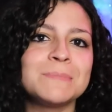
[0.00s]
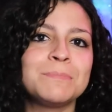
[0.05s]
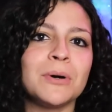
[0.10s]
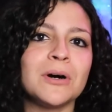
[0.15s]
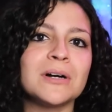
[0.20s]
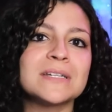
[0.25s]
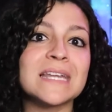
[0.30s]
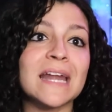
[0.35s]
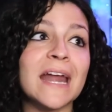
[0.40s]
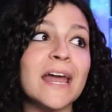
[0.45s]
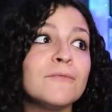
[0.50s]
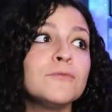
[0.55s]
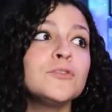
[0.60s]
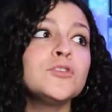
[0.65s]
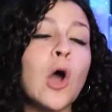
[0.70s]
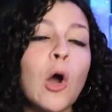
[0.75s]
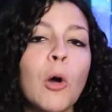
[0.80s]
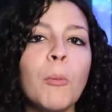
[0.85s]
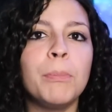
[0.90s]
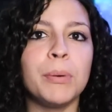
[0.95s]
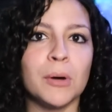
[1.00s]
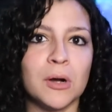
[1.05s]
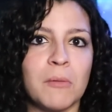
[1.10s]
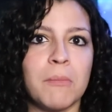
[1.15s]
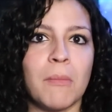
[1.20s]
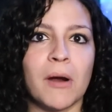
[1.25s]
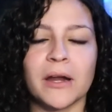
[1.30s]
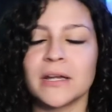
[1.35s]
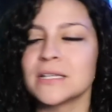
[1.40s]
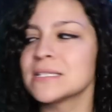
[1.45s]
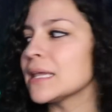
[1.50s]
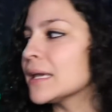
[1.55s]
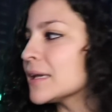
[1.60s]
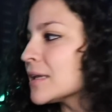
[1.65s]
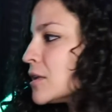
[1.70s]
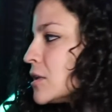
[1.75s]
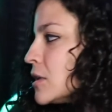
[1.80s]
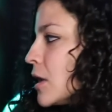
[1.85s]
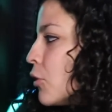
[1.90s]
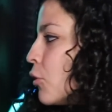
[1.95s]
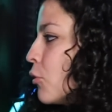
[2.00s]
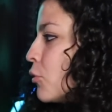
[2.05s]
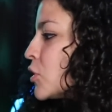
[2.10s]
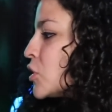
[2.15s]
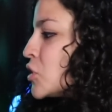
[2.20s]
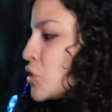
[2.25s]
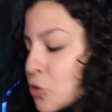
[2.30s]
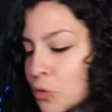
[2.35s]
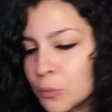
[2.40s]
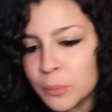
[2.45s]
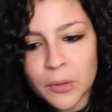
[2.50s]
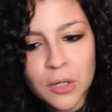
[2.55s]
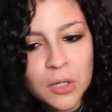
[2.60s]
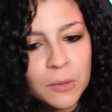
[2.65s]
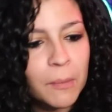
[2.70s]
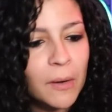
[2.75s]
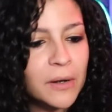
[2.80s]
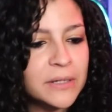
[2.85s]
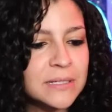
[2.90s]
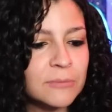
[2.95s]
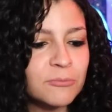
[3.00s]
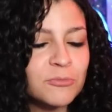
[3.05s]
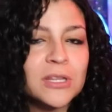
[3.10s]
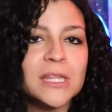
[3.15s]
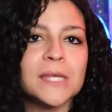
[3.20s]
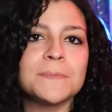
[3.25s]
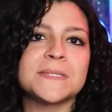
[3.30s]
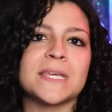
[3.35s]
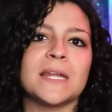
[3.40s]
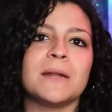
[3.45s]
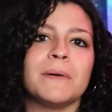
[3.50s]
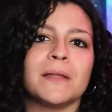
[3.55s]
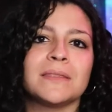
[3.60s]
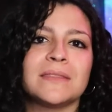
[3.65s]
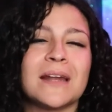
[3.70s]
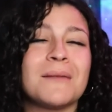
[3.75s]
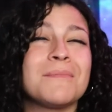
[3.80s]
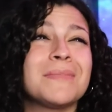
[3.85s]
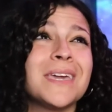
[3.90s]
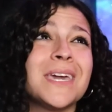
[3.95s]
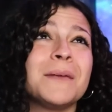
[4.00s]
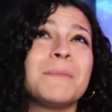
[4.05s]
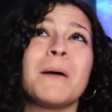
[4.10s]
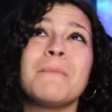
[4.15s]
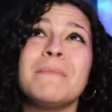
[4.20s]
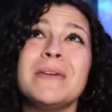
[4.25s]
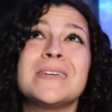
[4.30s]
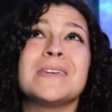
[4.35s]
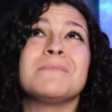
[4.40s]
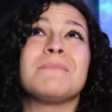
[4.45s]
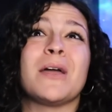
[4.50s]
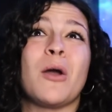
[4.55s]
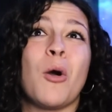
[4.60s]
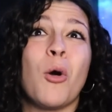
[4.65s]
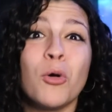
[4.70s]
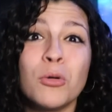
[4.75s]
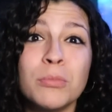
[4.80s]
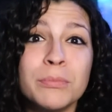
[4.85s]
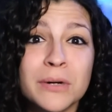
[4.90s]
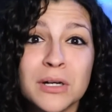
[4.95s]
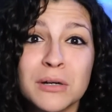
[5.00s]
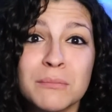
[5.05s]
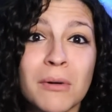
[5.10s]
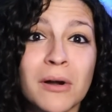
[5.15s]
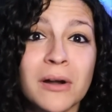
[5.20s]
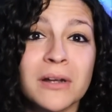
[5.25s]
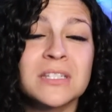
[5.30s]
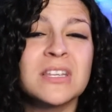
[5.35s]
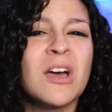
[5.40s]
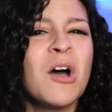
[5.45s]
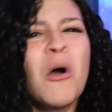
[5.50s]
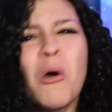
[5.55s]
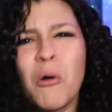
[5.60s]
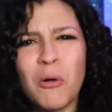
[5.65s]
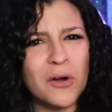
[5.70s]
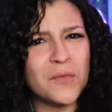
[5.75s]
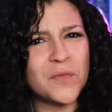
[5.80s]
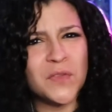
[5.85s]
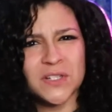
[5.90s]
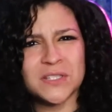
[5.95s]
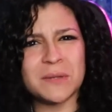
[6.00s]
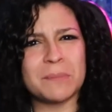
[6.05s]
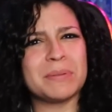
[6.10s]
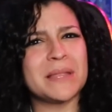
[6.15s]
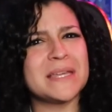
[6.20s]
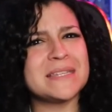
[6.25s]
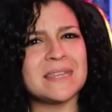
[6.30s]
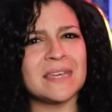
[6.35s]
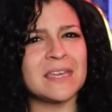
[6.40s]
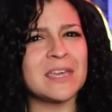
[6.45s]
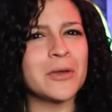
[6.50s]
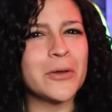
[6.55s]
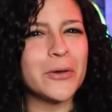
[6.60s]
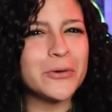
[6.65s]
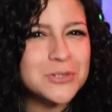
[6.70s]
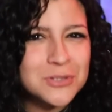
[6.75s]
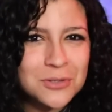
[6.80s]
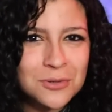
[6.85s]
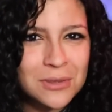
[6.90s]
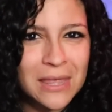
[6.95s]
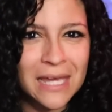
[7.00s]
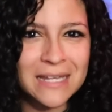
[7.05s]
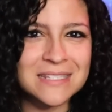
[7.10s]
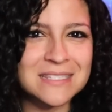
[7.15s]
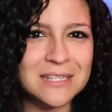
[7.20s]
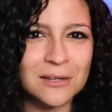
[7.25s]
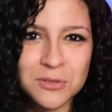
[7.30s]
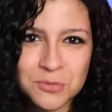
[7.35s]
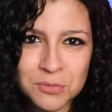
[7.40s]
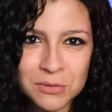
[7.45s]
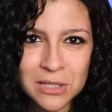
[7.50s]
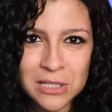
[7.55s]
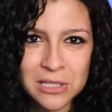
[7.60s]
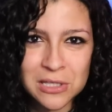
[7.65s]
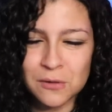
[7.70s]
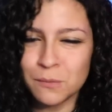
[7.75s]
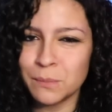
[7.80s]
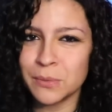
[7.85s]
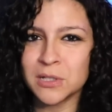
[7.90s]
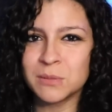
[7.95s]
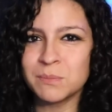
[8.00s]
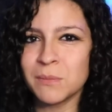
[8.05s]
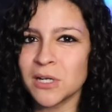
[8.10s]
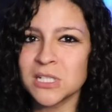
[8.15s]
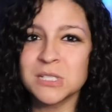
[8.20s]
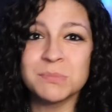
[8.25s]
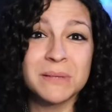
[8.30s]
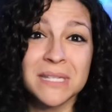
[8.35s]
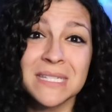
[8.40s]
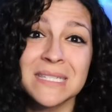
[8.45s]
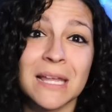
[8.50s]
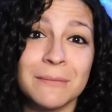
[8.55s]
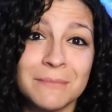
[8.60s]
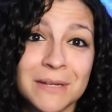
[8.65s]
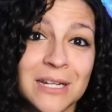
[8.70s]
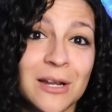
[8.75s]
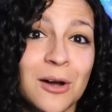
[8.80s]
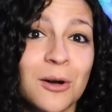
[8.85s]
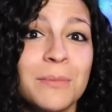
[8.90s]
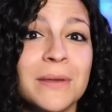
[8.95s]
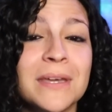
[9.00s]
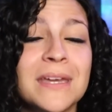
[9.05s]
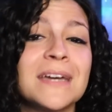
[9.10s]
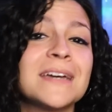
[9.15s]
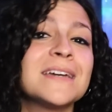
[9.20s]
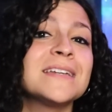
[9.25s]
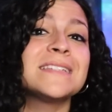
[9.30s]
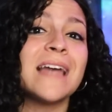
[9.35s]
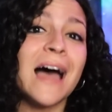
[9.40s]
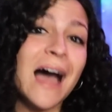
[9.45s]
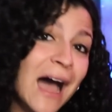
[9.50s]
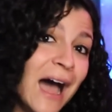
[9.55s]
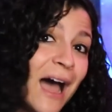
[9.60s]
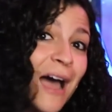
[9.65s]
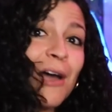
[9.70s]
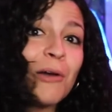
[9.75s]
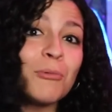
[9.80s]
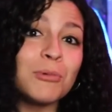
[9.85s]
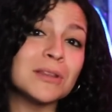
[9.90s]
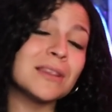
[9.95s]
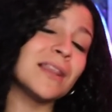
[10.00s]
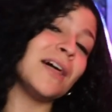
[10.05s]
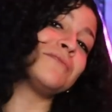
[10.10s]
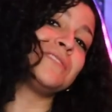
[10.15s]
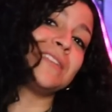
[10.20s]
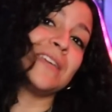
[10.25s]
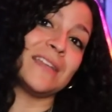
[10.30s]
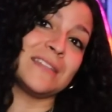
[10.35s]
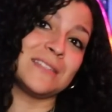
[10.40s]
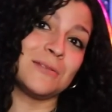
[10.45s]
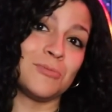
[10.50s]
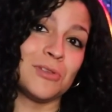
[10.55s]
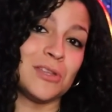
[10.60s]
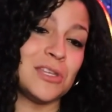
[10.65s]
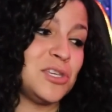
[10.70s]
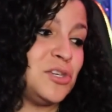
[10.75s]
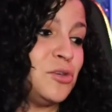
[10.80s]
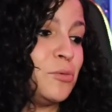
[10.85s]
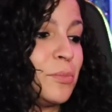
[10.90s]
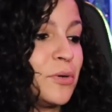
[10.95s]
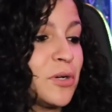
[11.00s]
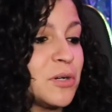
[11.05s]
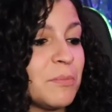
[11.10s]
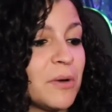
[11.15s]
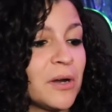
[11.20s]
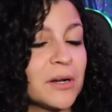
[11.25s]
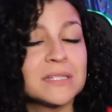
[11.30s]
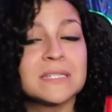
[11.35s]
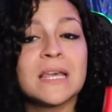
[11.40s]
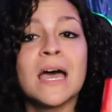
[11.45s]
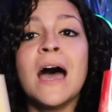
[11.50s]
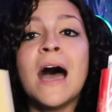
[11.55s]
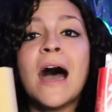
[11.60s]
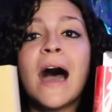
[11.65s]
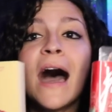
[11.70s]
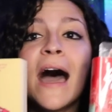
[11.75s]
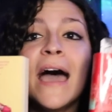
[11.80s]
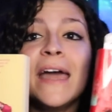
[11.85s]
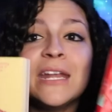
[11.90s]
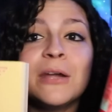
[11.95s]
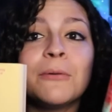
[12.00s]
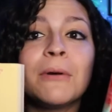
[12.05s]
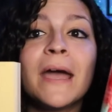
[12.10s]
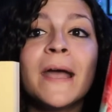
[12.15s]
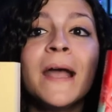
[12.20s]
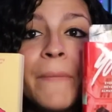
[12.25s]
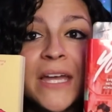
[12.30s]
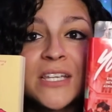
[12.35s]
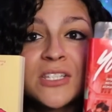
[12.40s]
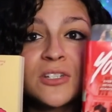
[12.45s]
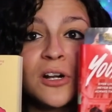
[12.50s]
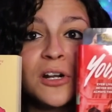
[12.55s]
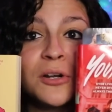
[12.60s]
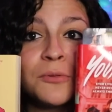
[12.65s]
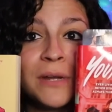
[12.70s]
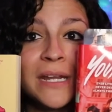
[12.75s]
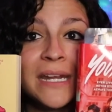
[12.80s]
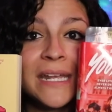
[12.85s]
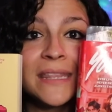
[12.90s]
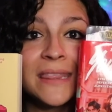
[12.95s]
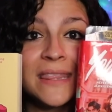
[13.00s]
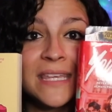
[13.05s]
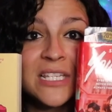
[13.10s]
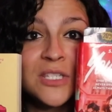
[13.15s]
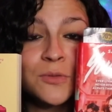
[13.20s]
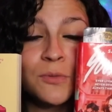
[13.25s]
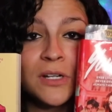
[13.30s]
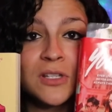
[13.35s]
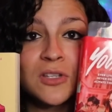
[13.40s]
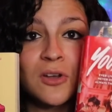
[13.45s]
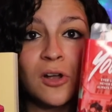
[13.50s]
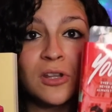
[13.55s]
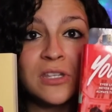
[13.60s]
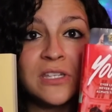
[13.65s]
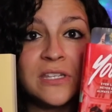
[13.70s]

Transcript: books and I have no bookmarks, like no cute bookmarks. I'm really upset about that. I'm thinking about making my own bookmarks or if there's a place I can go to that sells really cute bookmarks, please let me know because I would love to get some really cute bookmarks. Anyway, I started reading this one. It's called